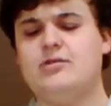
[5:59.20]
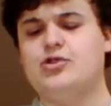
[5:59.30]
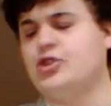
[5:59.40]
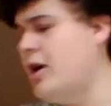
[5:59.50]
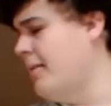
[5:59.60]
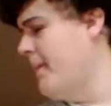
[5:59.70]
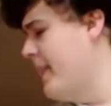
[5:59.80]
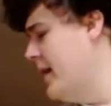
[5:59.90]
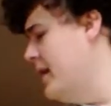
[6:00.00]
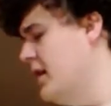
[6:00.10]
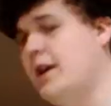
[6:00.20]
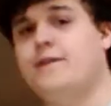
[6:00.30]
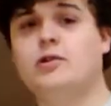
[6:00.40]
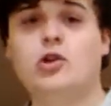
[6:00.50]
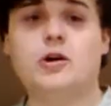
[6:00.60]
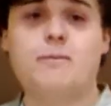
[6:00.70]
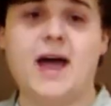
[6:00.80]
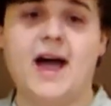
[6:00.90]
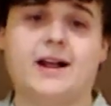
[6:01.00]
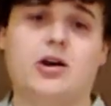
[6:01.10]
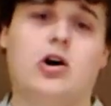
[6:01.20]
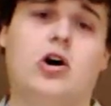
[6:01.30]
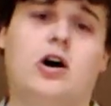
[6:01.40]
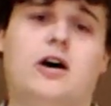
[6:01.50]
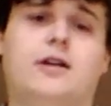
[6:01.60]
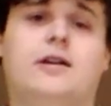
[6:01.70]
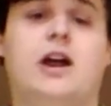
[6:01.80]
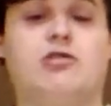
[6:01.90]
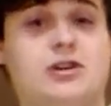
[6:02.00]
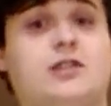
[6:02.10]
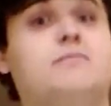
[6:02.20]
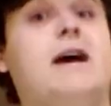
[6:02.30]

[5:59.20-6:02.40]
So, if you look back on Aristotle's